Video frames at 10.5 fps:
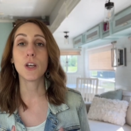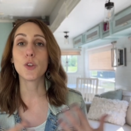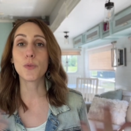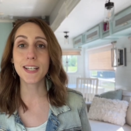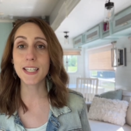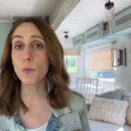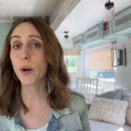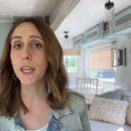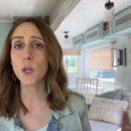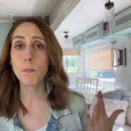The reason
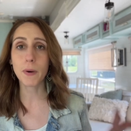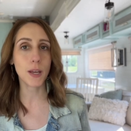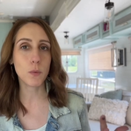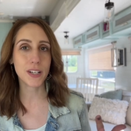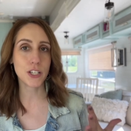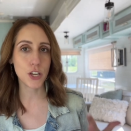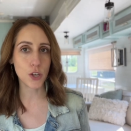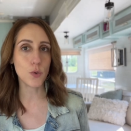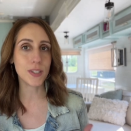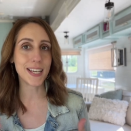why you might want to
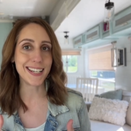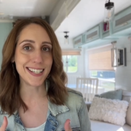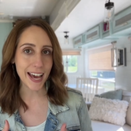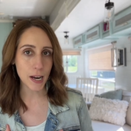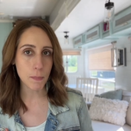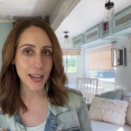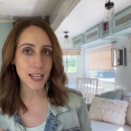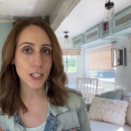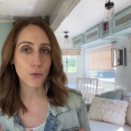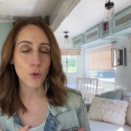use a
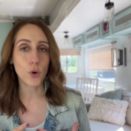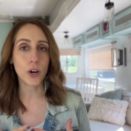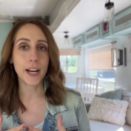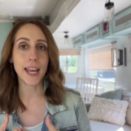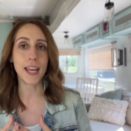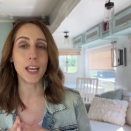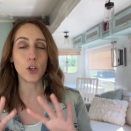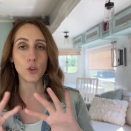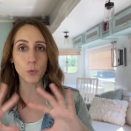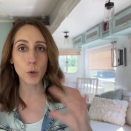database for a
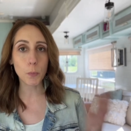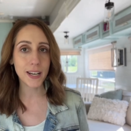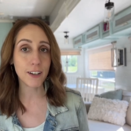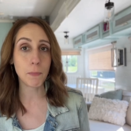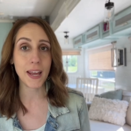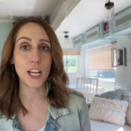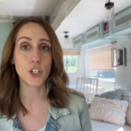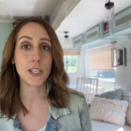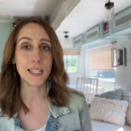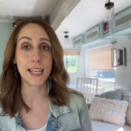grouping of
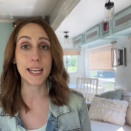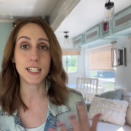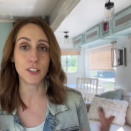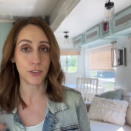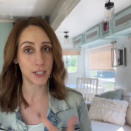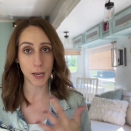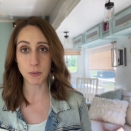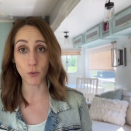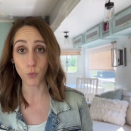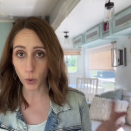pages like different
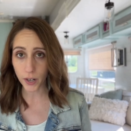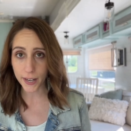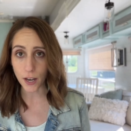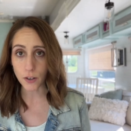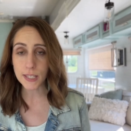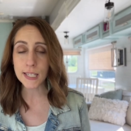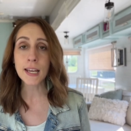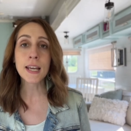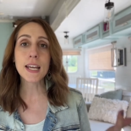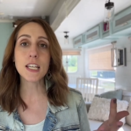types of workouts
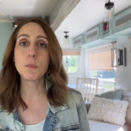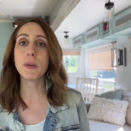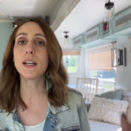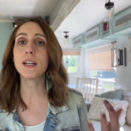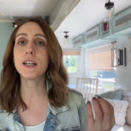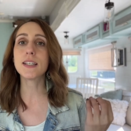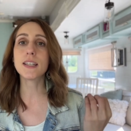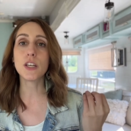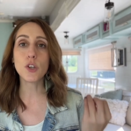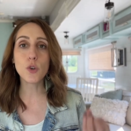is because
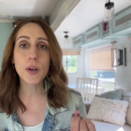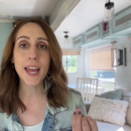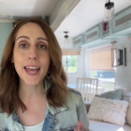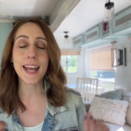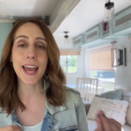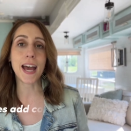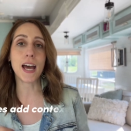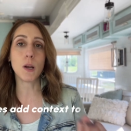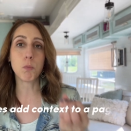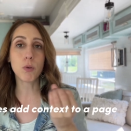you can
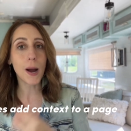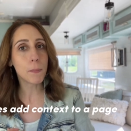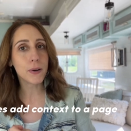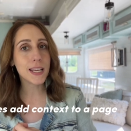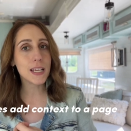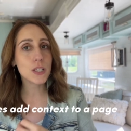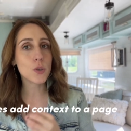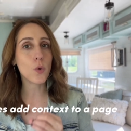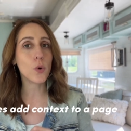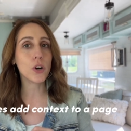add properties,
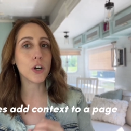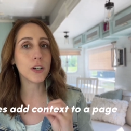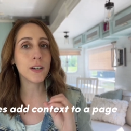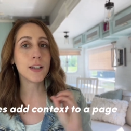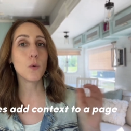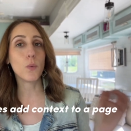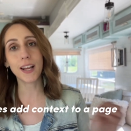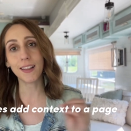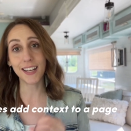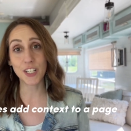or what
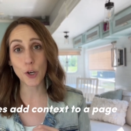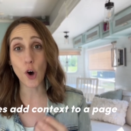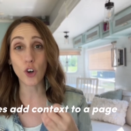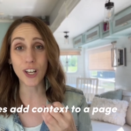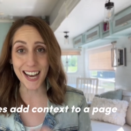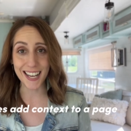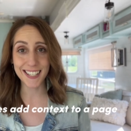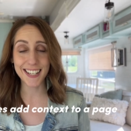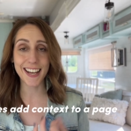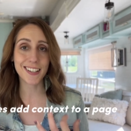I like to call
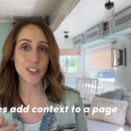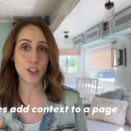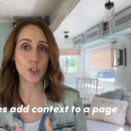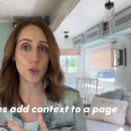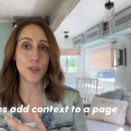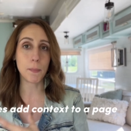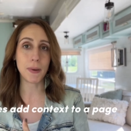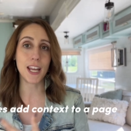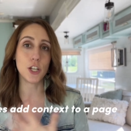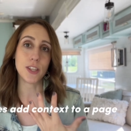context, to that
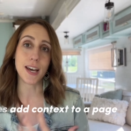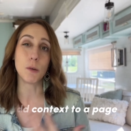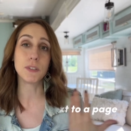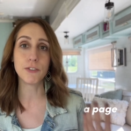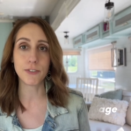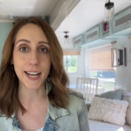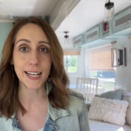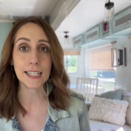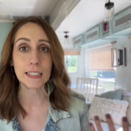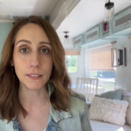page that help define
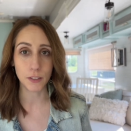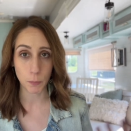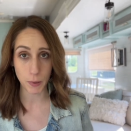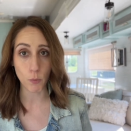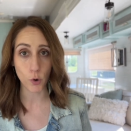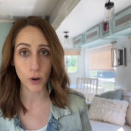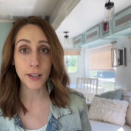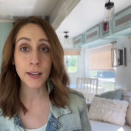it a little bit more.